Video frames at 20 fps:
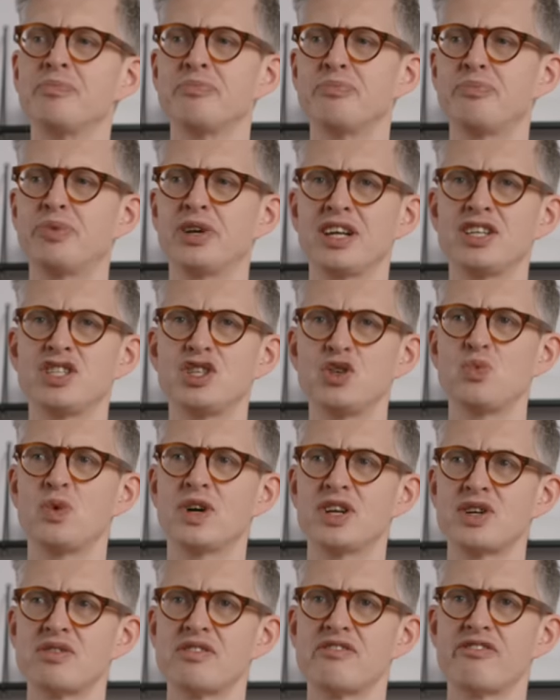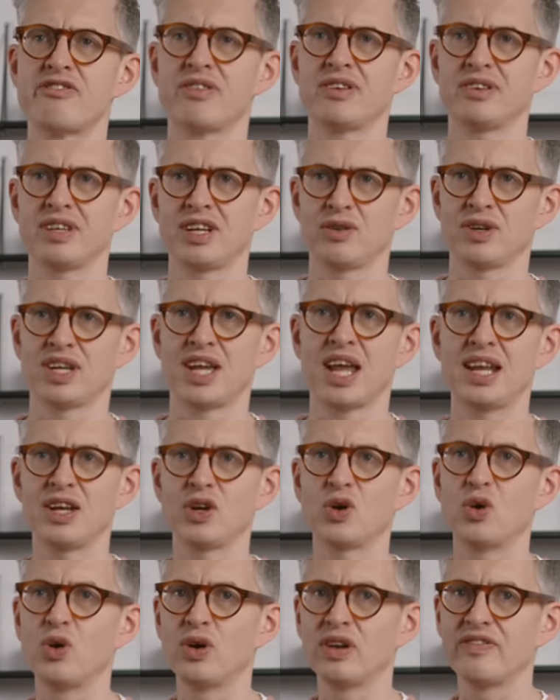but I do wonder if, you know,
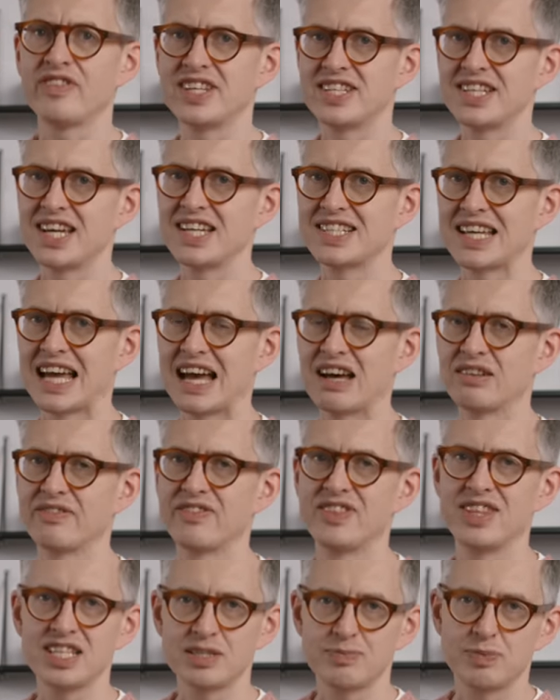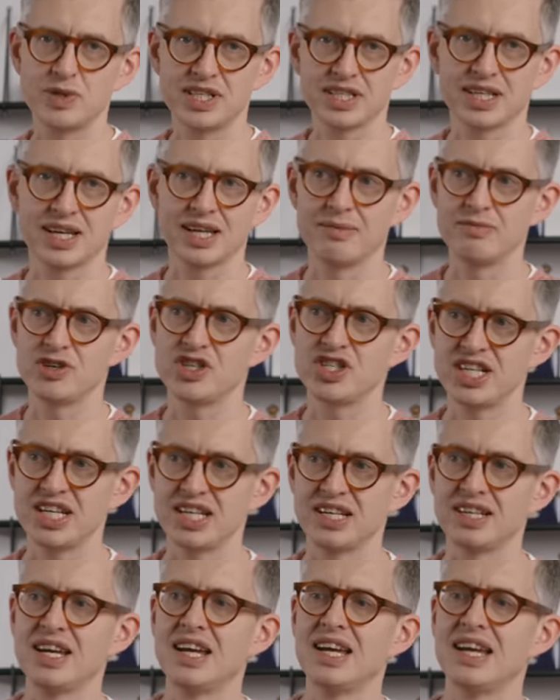getting all of the data out of this particular
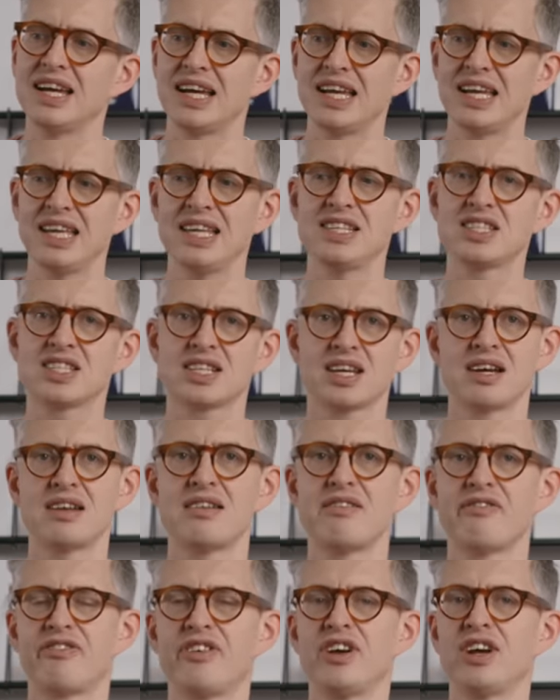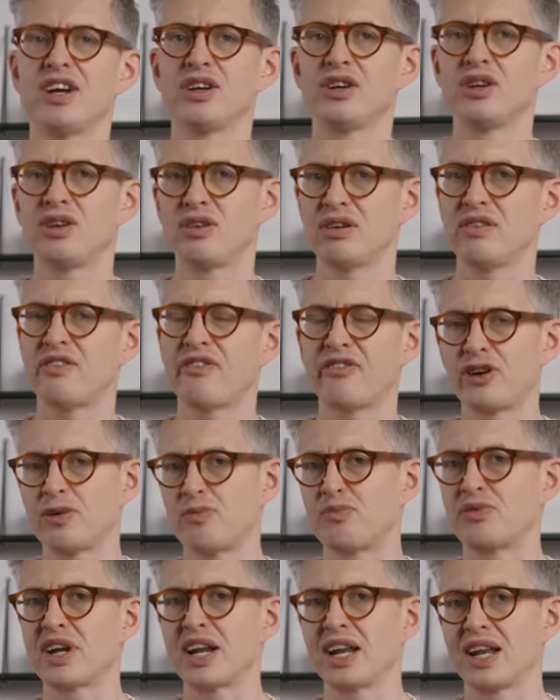machine is kind of good for a
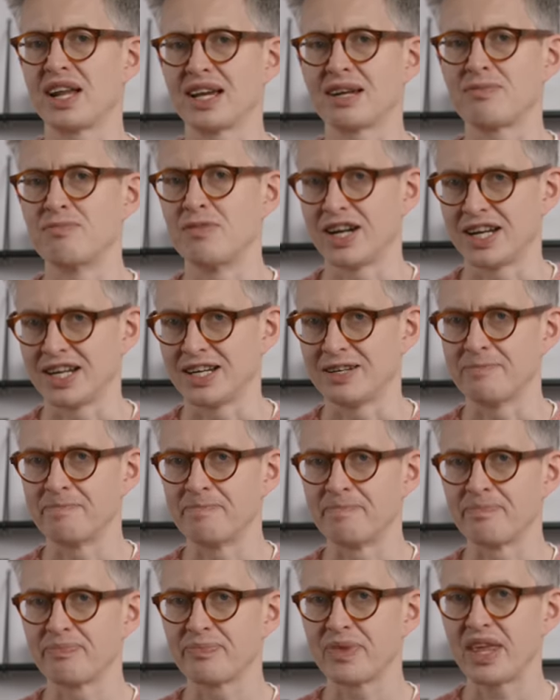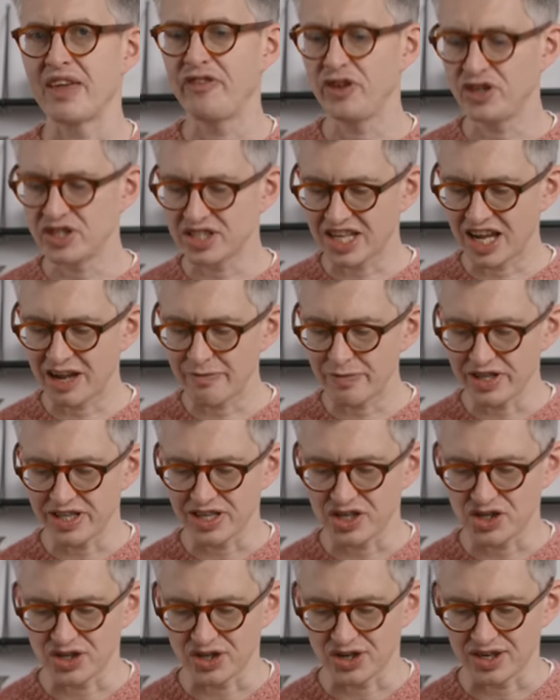brain like mine. If you just gave me
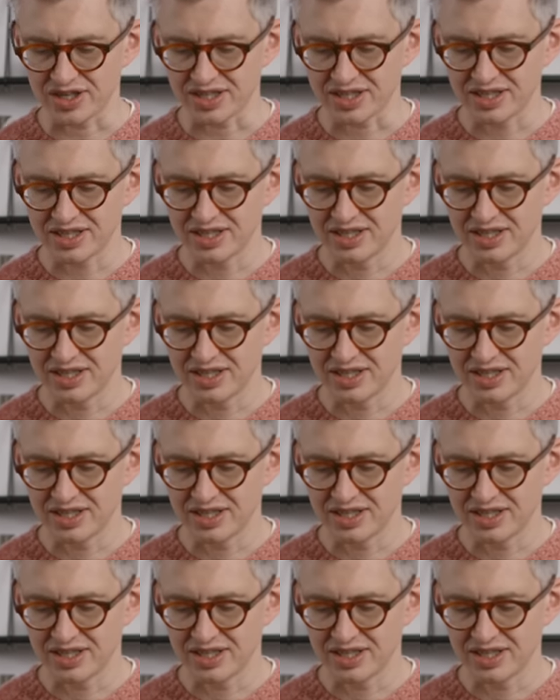this shot